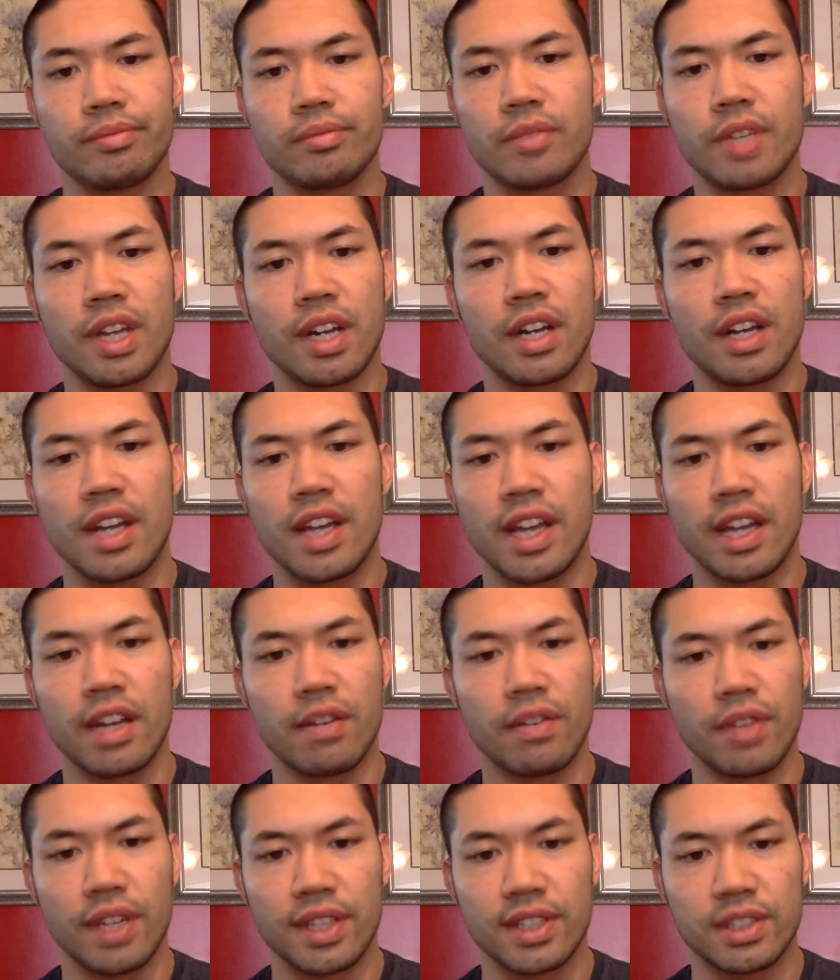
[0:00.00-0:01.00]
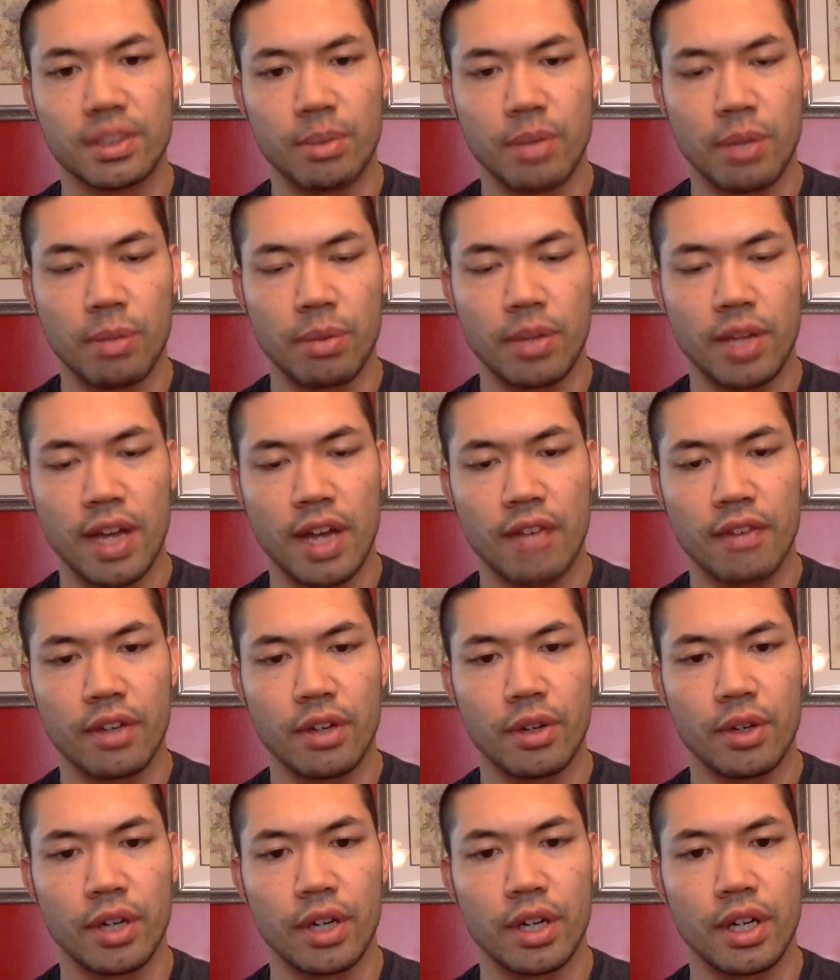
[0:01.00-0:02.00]
kind of negative things that people have
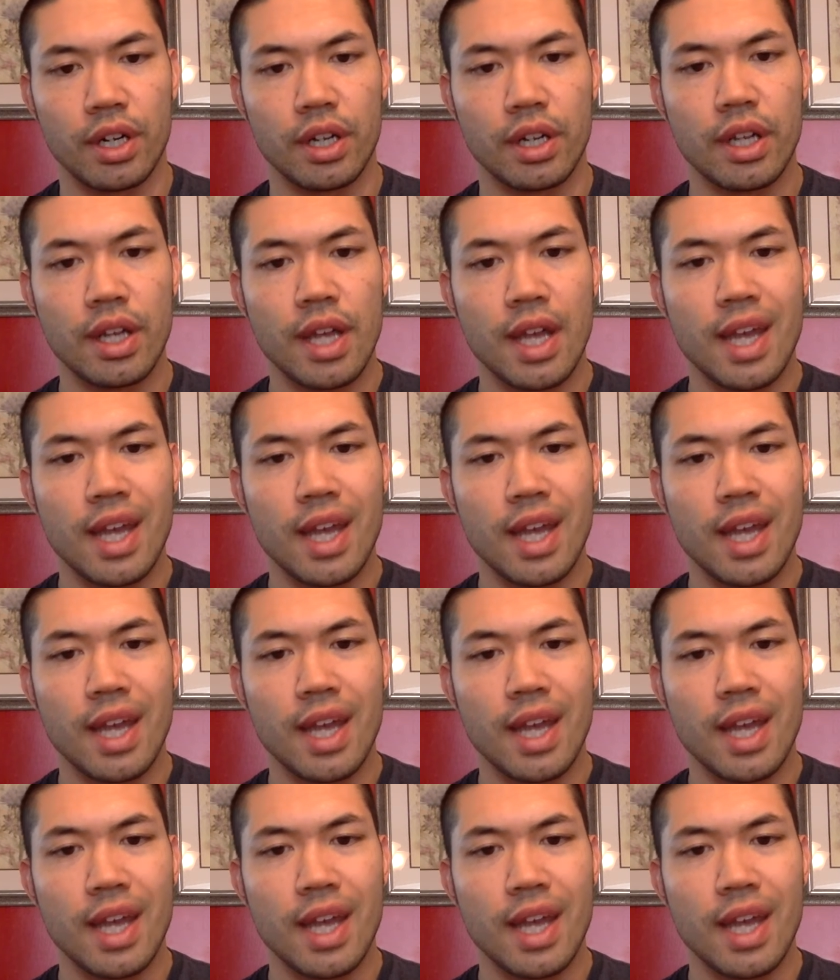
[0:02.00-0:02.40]
going on.